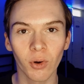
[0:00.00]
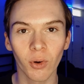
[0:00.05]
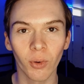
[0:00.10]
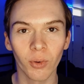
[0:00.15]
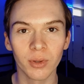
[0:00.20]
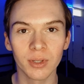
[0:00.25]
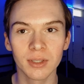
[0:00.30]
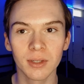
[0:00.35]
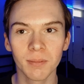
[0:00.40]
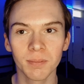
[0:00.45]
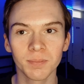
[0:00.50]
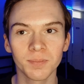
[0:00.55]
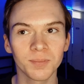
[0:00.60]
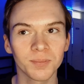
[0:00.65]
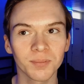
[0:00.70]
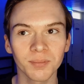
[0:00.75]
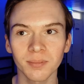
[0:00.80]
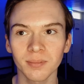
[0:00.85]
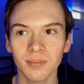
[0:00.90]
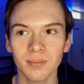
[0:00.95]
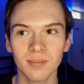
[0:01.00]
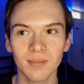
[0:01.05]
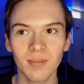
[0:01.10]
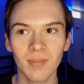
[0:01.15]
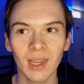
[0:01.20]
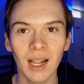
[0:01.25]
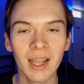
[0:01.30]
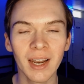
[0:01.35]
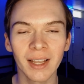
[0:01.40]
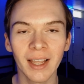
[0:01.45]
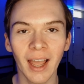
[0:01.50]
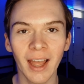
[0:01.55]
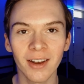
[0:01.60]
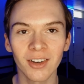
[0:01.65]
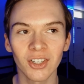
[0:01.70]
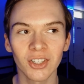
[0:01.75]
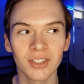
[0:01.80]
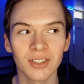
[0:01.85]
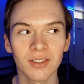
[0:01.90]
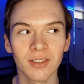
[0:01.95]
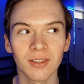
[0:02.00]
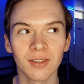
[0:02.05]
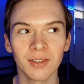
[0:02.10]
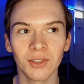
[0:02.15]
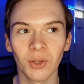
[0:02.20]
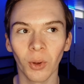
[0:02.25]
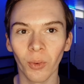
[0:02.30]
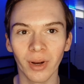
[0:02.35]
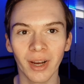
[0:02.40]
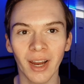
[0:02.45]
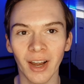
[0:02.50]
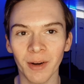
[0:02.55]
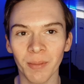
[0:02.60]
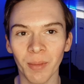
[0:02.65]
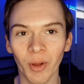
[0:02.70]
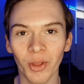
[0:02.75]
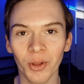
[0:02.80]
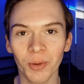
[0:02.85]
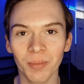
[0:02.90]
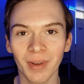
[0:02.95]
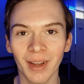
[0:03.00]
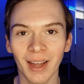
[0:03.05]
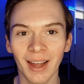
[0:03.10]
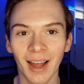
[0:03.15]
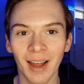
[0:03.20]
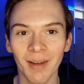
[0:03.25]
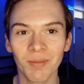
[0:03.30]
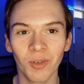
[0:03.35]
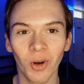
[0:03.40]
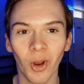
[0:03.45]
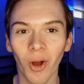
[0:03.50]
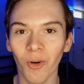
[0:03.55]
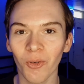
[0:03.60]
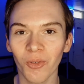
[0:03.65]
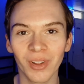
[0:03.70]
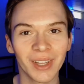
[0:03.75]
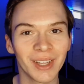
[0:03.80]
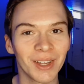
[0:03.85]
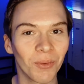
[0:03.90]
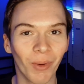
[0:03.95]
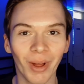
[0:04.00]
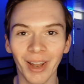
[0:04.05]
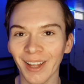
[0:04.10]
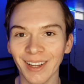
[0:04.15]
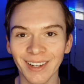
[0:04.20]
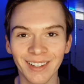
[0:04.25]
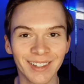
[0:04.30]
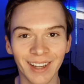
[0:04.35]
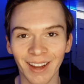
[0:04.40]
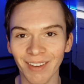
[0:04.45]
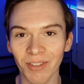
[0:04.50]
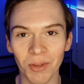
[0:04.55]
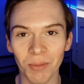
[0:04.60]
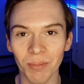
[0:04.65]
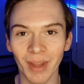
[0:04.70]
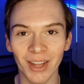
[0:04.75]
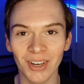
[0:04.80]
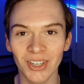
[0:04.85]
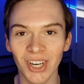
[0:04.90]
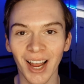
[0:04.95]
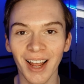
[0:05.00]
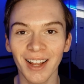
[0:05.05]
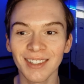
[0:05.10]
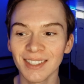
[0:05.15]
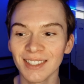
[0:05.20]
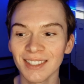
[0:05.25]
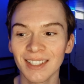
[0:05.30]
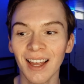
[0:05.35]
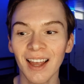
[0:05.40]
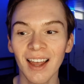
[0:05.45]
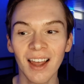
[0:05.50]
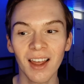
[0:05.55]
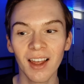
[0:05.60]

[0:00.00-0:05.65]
Crows and again just don't care about them. I'm not really willing to give them that chance.